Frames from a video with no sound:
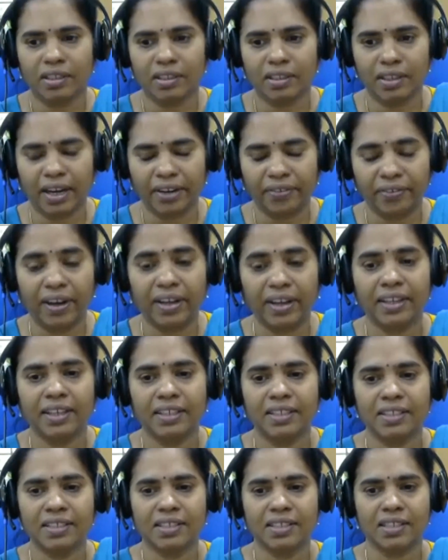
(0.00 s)
the
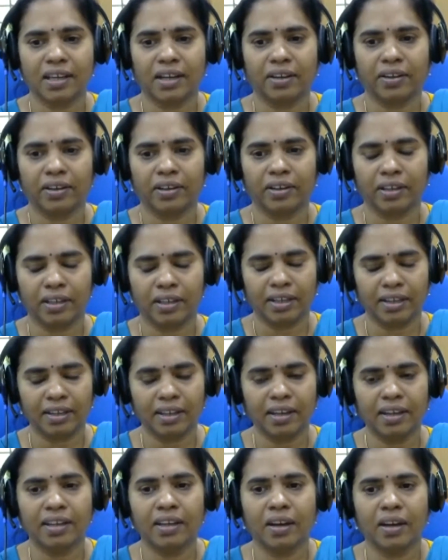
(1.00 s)
advantages are
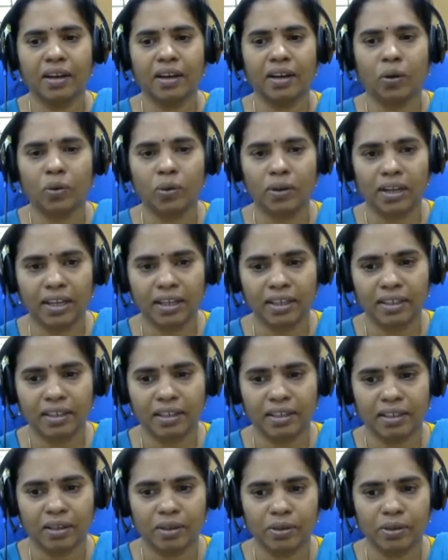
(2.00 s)
clearly outlined and